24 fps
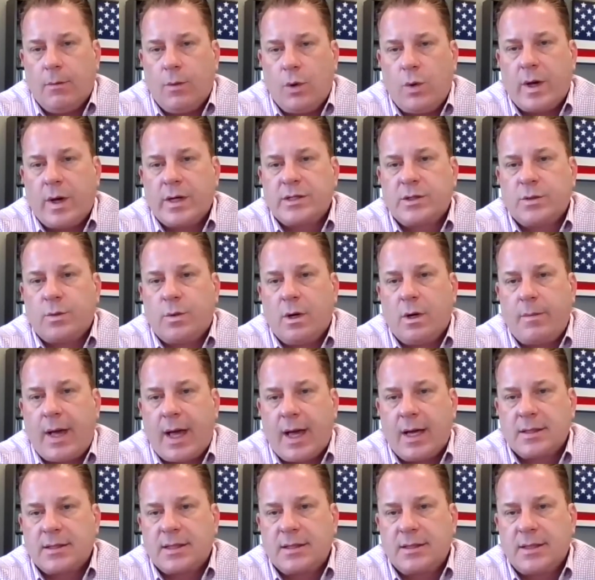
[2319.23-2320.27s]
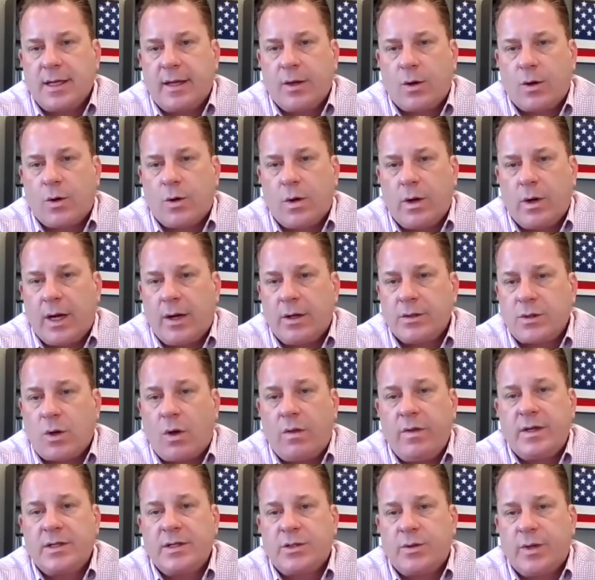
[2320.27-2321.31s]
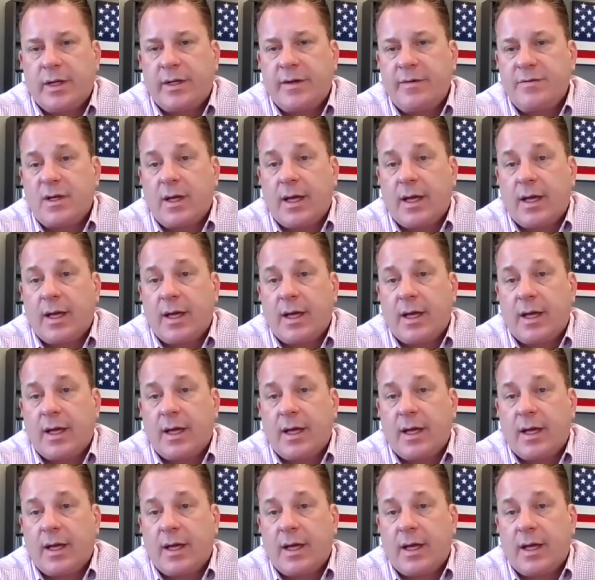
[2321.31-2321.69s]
who has to wear a mask inside the courthouse. All these directives,